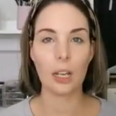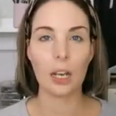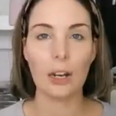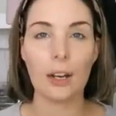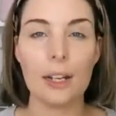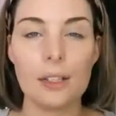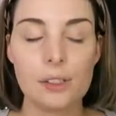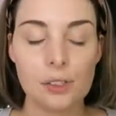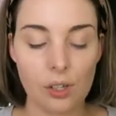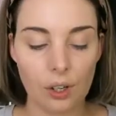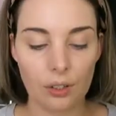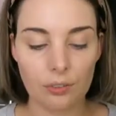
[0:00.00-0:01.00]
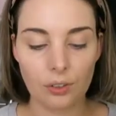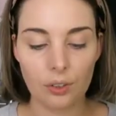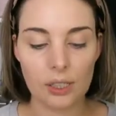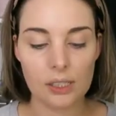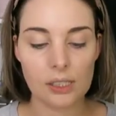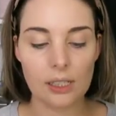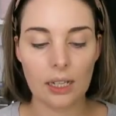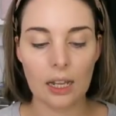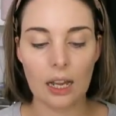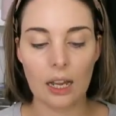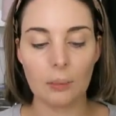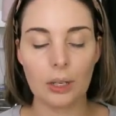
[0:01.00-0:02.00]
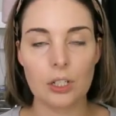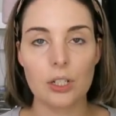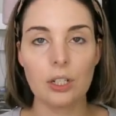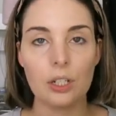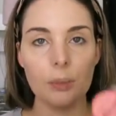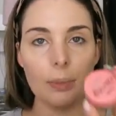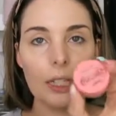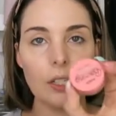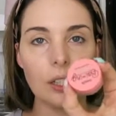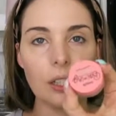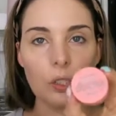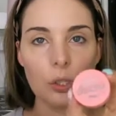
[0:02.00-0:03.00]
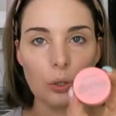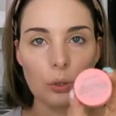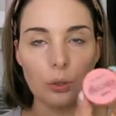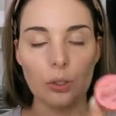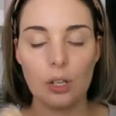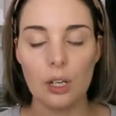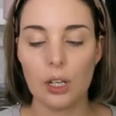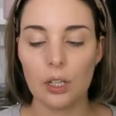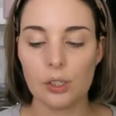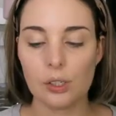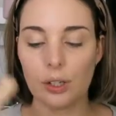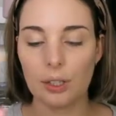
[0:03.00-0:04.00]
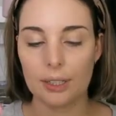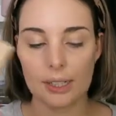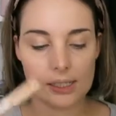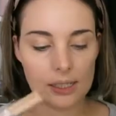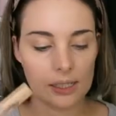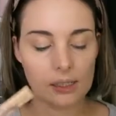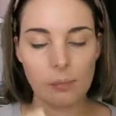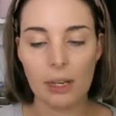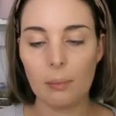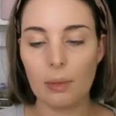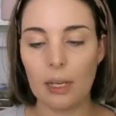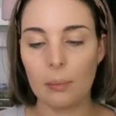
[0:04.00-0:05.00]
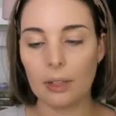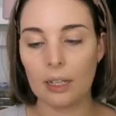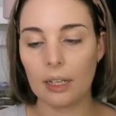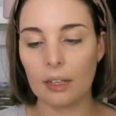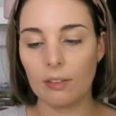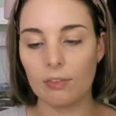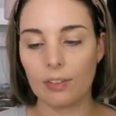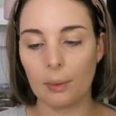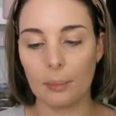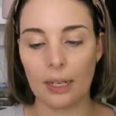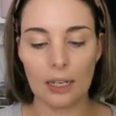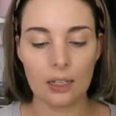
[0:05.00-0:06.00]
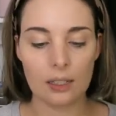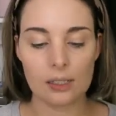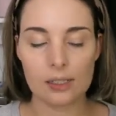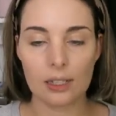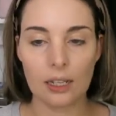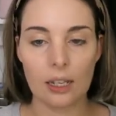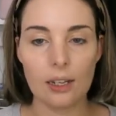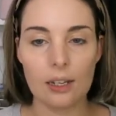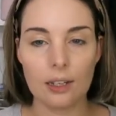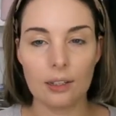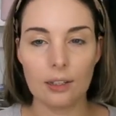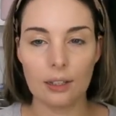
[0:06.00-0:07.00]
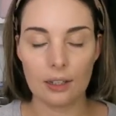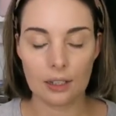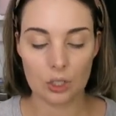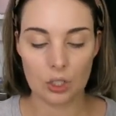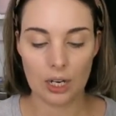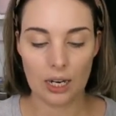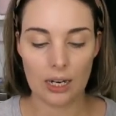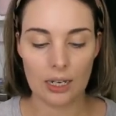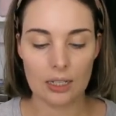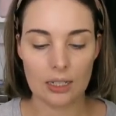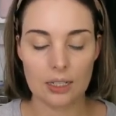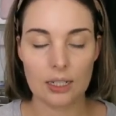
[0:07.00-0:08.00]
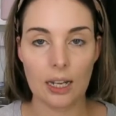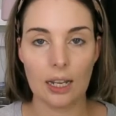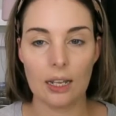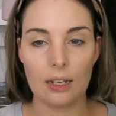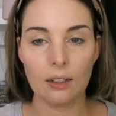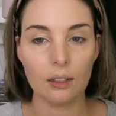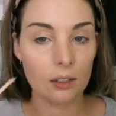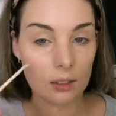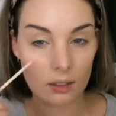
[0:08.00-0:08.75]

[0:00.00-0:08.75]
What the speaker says: All right, so for concealer, I'm actually gonna be using 2. So this is my Maybelline Fit Me Concealer in the shade 10.